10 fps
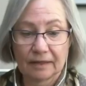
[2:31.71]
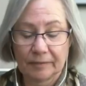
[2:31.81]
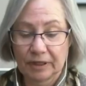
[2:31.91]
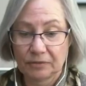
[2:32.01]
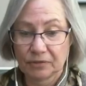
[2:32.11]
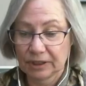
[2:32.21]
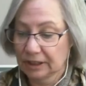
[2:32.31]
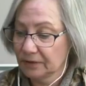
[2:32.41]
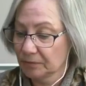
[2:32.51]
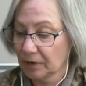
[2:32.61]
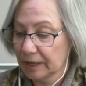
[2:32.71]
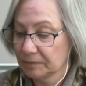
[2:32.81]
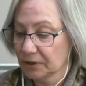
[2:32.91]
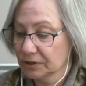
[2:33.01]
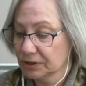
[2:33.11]
really the
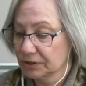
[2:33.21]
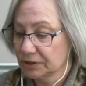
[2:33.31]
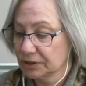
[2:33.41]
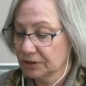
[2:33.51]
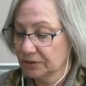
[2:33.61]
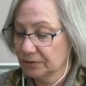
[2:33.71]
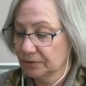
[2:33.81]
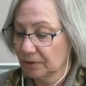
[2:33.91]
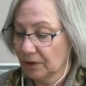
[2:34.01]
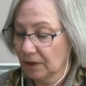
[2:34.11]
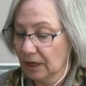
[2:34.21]
right person to